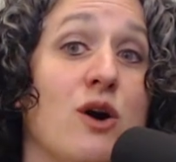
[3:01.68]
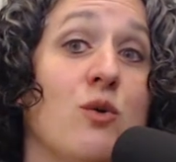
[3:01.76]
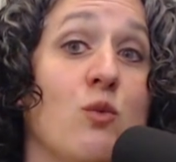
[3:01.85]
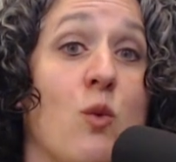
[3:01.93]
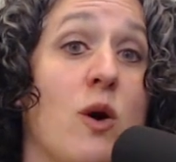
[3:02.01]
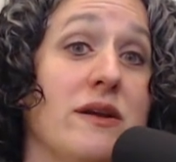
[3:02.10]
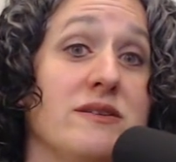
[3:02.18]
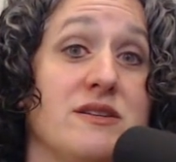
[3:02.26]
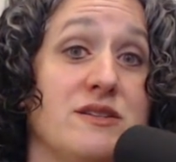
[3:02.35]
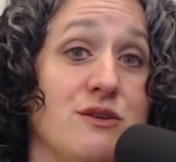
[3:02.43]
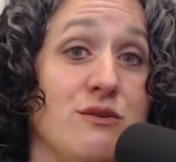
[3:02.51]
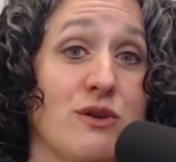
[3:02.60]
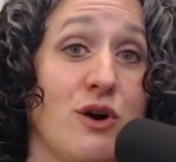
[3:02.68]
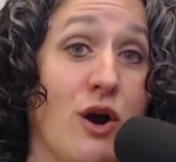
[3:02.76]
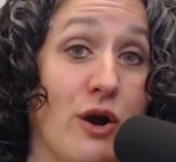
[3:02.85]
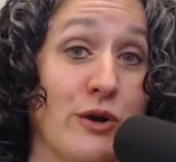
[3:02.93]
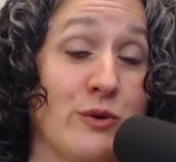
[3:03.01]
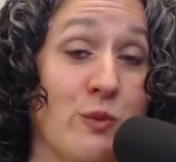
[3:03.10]
want to do the
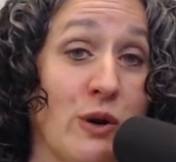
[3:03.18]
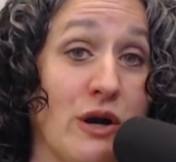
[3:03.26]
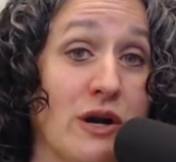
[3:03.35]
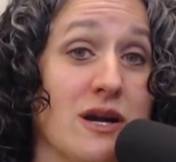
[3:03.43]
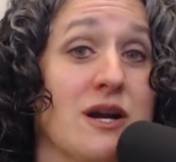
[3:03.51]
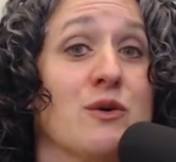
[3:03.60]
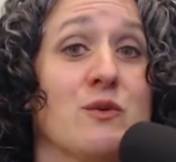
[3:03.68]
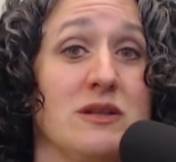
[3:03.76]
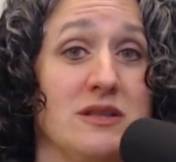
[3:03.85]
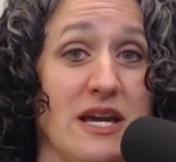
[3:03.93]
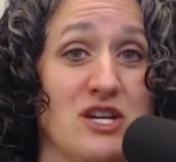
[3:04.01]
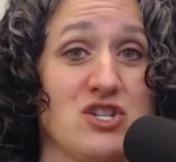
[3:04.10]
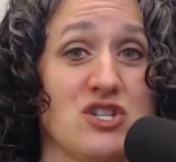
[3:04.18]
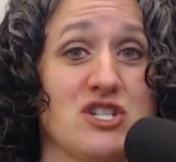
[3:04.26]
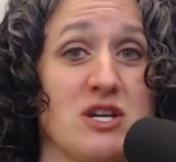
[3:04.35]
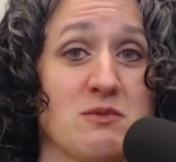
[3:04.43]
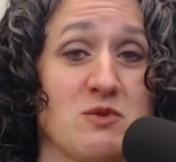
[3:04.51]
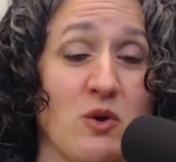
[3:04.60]
hard work
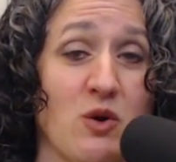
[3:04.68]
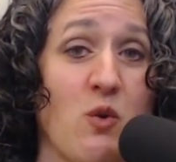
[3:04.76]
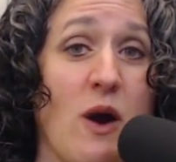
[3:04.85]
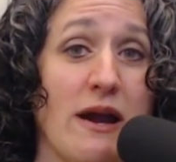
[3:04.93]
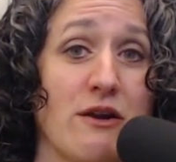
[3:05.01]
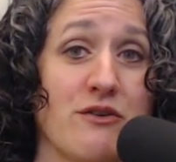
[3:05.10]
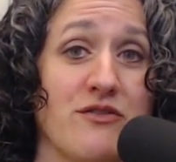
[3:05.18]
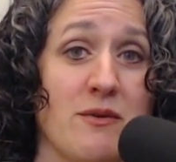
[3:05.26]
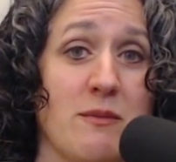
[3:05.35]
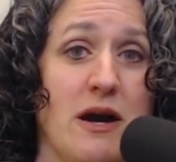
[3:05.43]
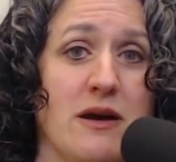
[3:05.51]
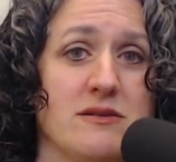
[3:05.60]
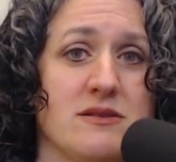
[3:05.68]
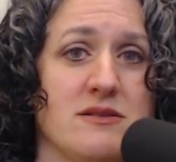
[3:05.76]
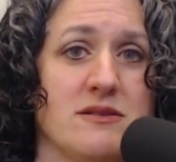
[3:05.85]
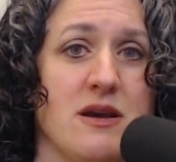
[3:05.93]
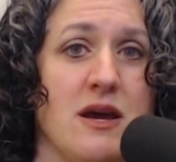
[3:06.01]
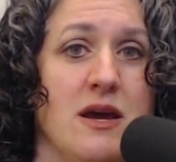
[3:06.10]
relationships require from
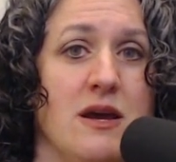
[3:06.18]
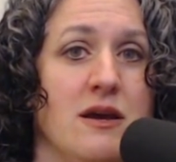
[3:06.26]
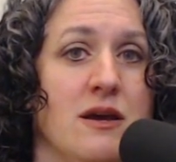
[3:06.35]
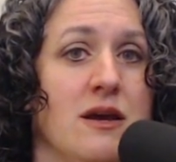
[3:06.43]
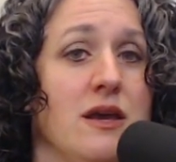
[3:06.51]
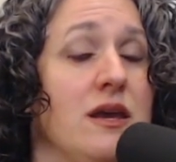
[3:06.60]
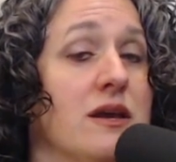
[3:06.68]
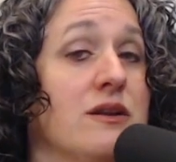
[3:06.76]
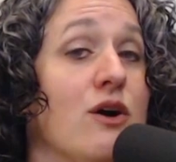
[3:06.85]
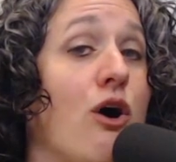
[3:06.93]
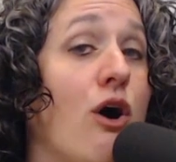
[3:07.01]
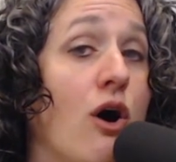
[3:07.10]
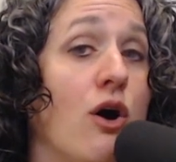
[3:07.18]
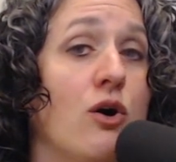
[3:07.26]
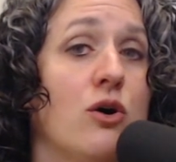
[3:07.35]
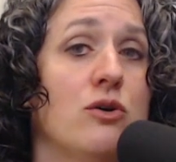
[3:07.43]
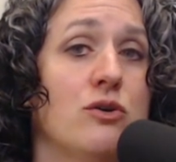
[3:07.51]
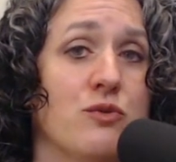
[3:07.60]
us. In
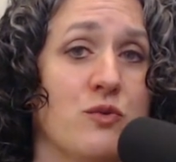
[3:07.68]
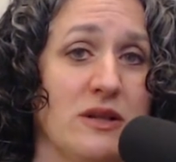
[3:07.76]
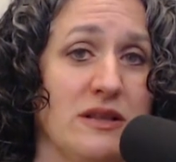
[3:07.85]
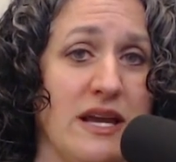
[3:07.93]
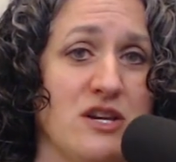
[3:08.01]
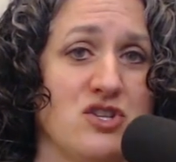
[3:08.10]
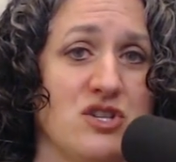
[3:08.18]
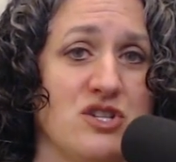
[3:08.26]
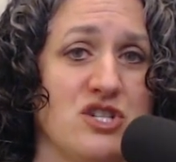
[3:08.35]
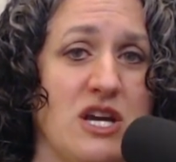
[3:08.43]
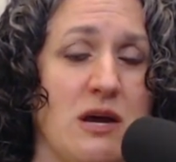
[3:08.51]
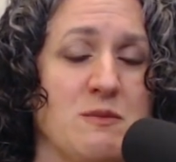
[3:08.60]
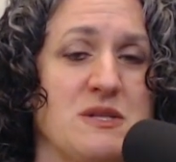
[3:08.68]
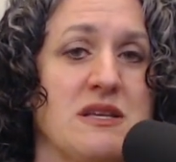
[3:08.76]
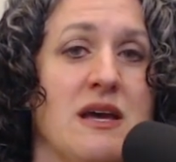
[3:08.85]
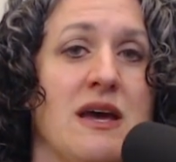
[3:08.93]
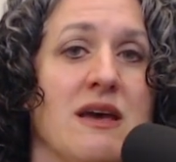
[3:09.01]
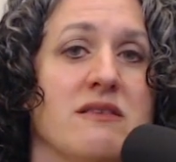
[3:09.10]
all relationships,
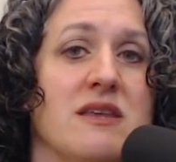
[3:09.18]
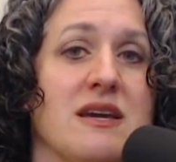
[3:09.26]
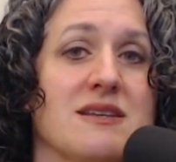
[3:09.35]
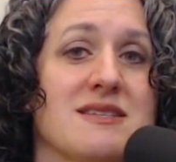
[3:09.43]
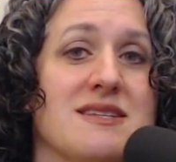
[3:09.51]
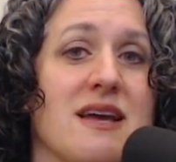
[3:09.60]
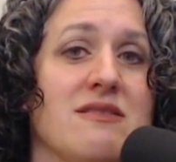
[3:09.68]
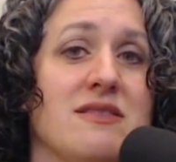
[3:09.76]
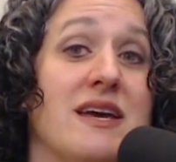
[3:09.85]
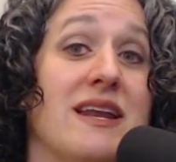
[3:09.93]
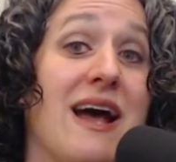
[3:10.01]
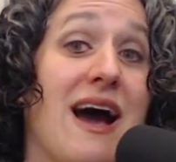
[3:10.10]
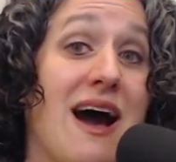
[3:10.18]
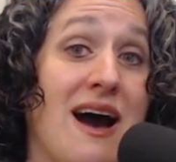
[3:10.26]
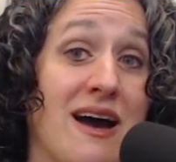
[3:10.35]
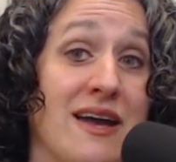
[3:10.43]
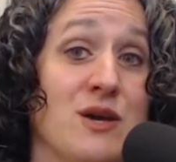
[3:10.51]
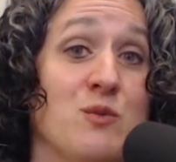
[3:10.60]
the extent that
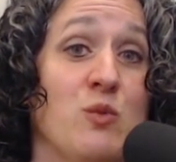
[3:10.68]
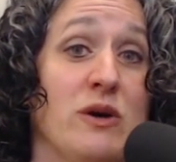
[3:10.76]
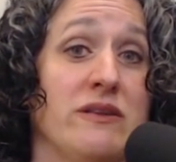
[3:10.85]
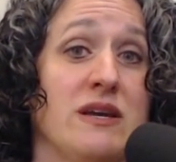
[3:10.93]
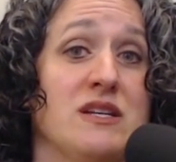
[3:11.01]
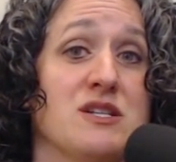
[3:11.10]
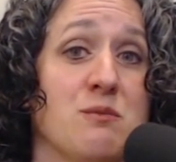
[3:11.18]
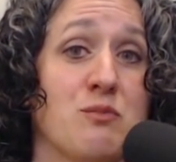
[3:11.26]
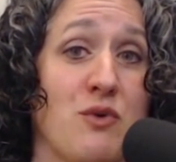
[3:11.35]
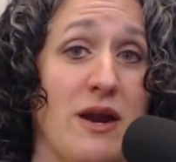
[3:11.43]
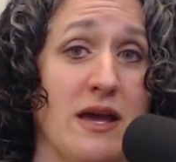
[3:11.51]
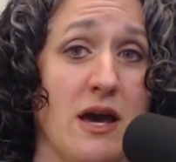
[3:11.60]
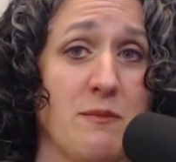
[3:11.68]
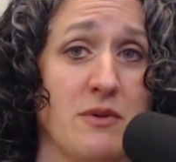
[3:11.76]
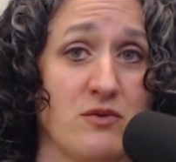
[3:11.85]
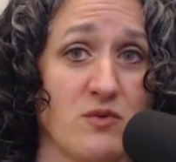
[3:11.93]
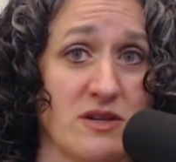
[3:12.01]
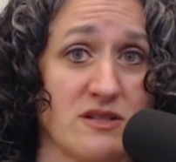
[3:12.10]
I am willing to bring up
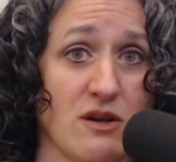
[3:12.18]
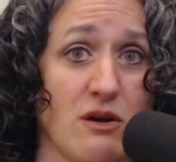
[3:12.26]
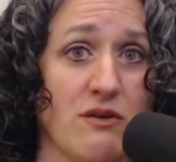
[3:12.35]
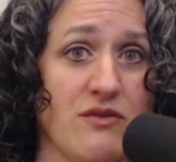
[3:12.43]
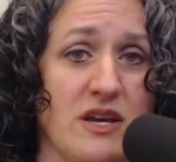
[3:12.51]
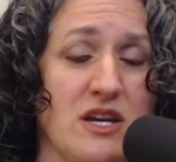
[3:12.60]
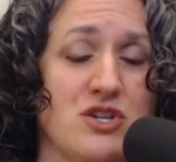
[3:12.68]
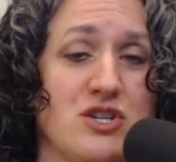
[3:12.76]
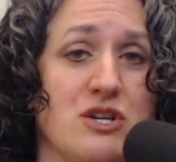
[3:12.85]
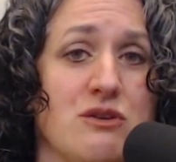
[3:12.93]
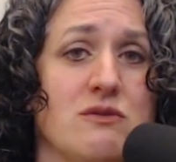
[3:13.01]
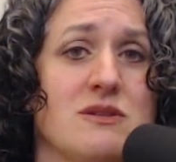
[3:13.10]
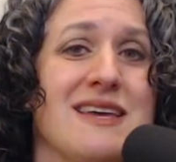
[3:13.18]
and resolve issues